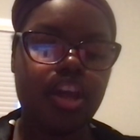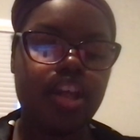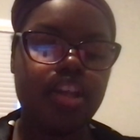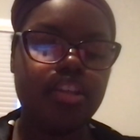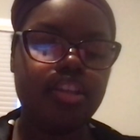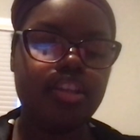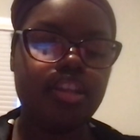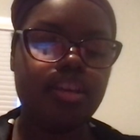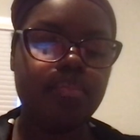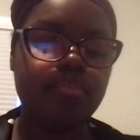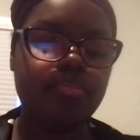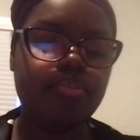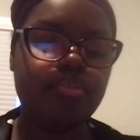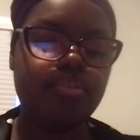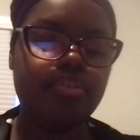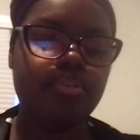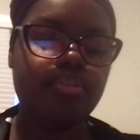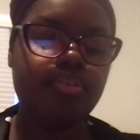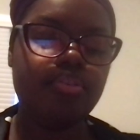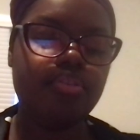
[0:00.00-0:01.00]

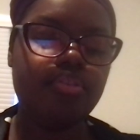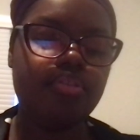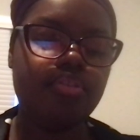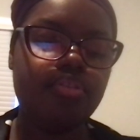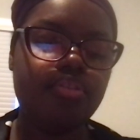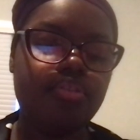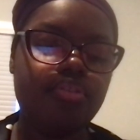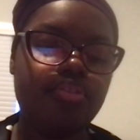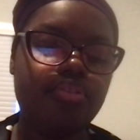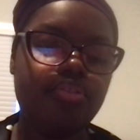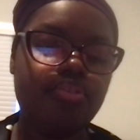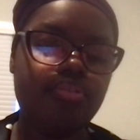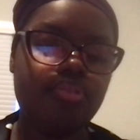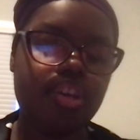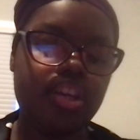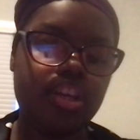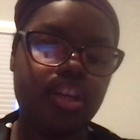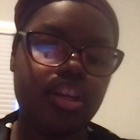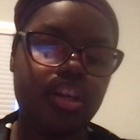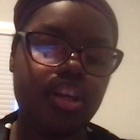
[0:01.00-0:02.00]
Number
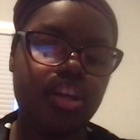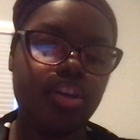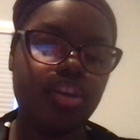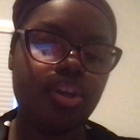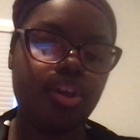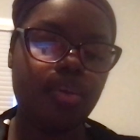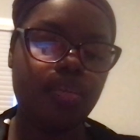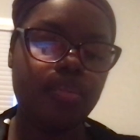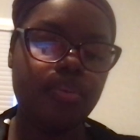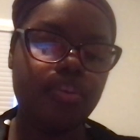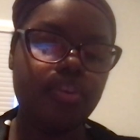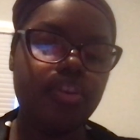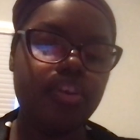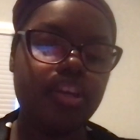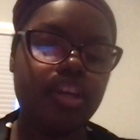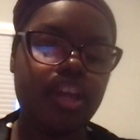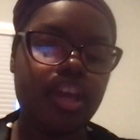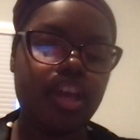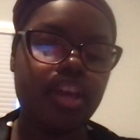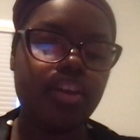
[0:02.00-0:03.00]
3,
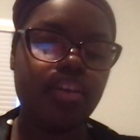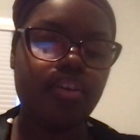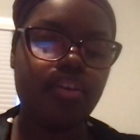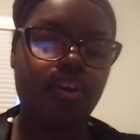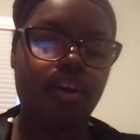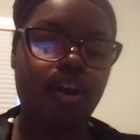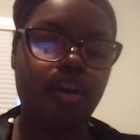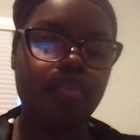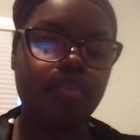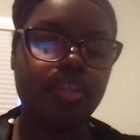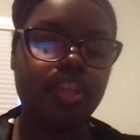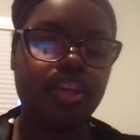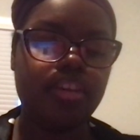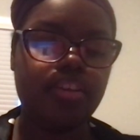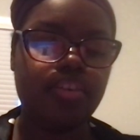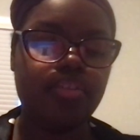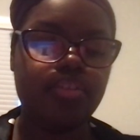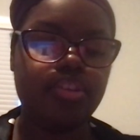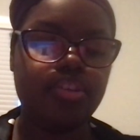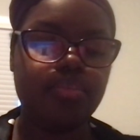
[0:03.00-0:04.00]
communicate calmly
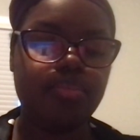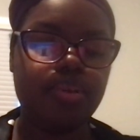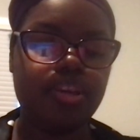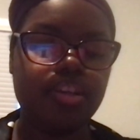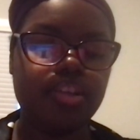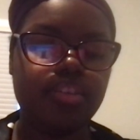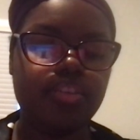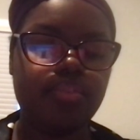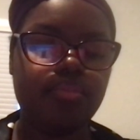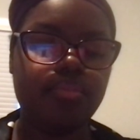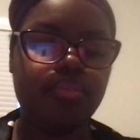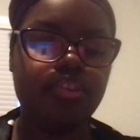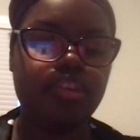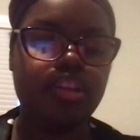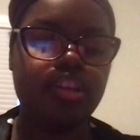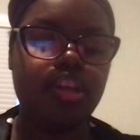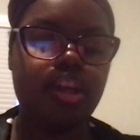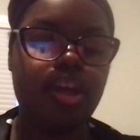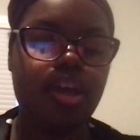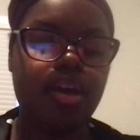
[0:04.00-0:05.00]
and respectfully.
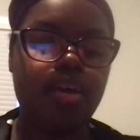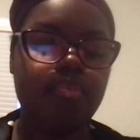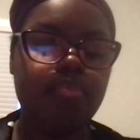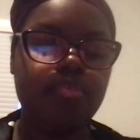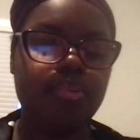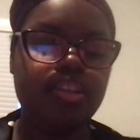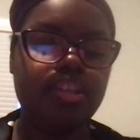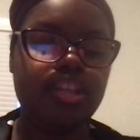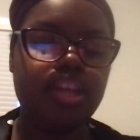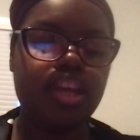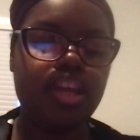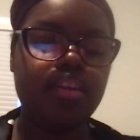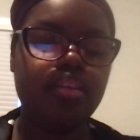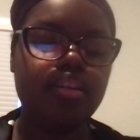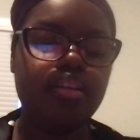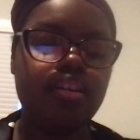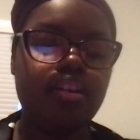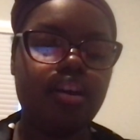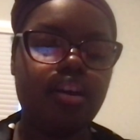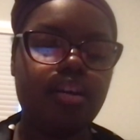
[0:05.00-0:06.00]
Maintain a
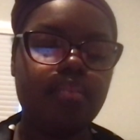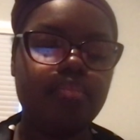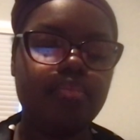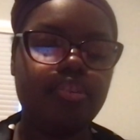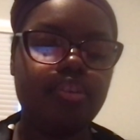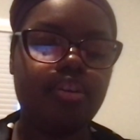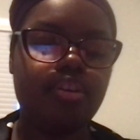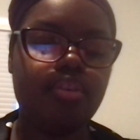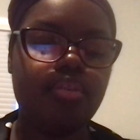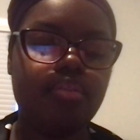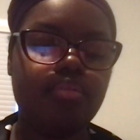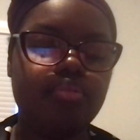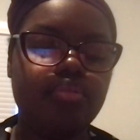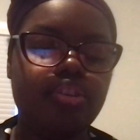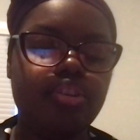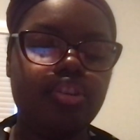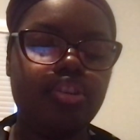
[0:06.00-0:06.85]
calm tone.